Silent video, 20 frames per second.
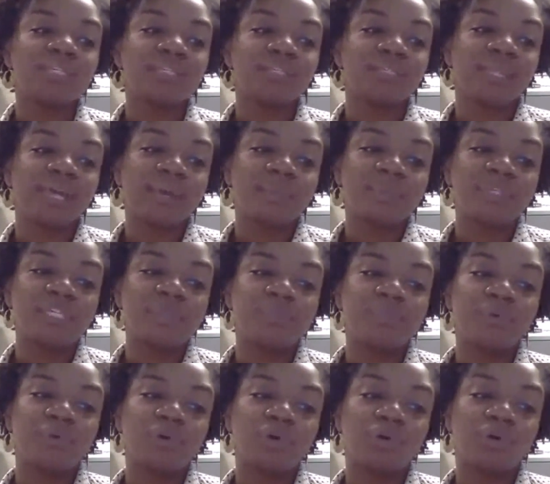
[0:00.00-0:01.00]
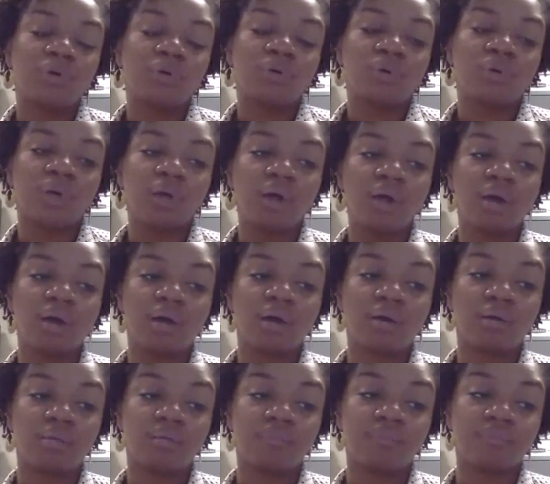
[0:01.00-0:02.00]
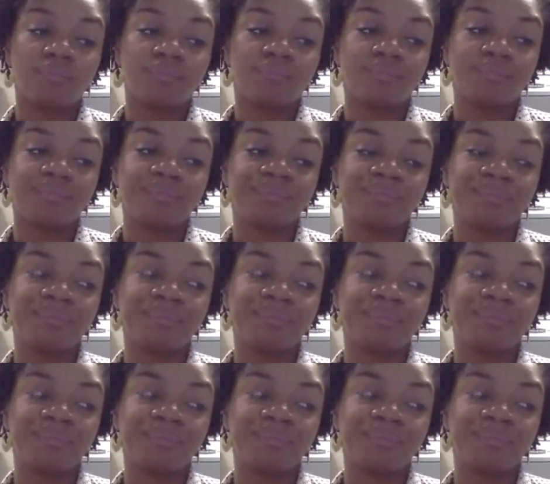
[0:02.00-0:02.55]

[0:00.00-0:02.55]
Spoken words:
we didn't let people levy